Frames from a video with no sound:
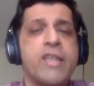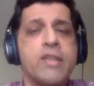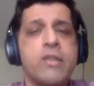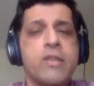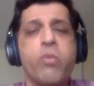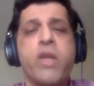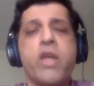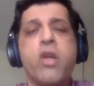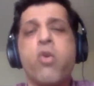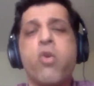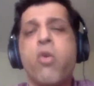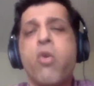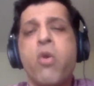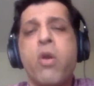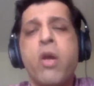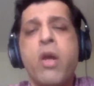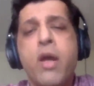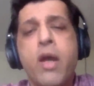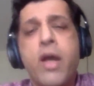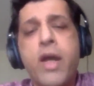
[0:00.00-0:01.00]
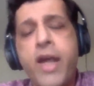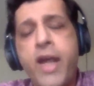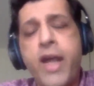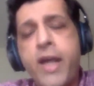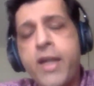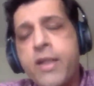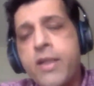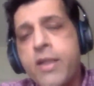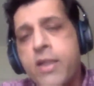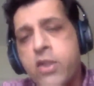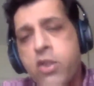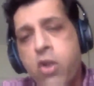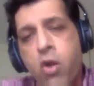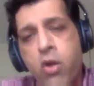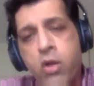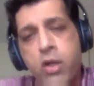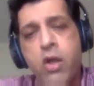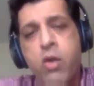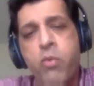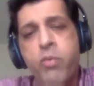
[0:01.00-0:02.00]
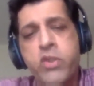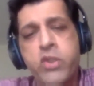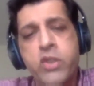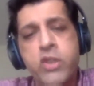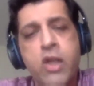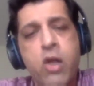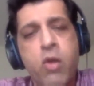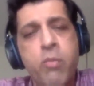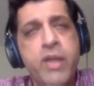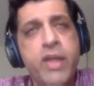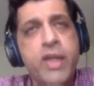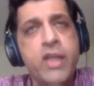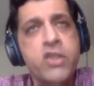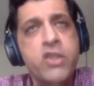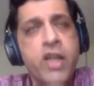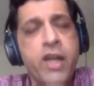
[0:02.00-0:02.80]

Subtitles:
different as we go ahead in this lockdown,